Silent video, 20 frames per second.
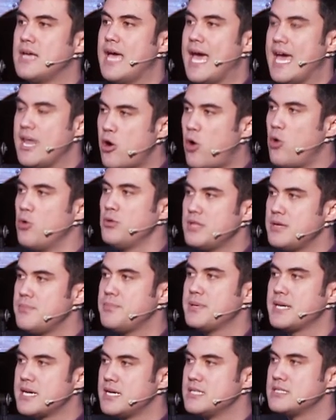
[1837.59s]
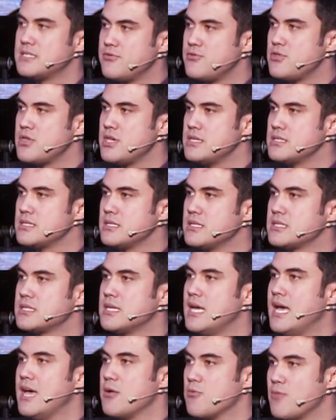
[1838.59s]
And only because of Jesus,
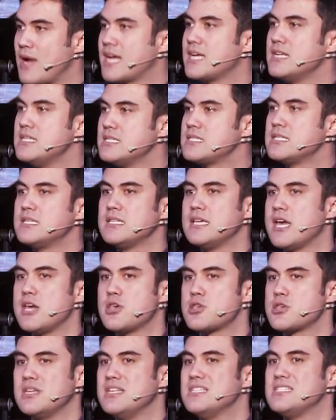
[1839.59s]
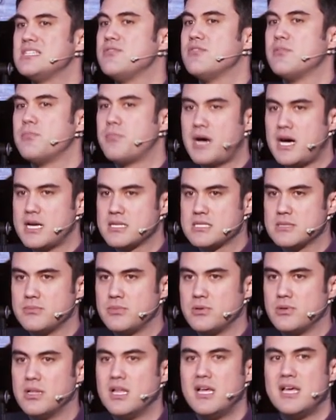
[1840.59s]
reconciliation is even
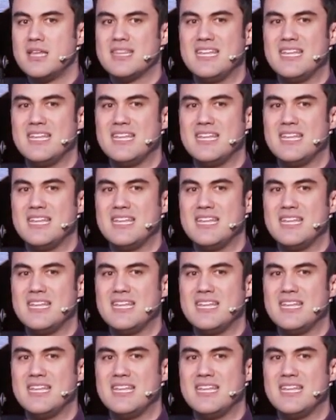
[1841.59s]
possible.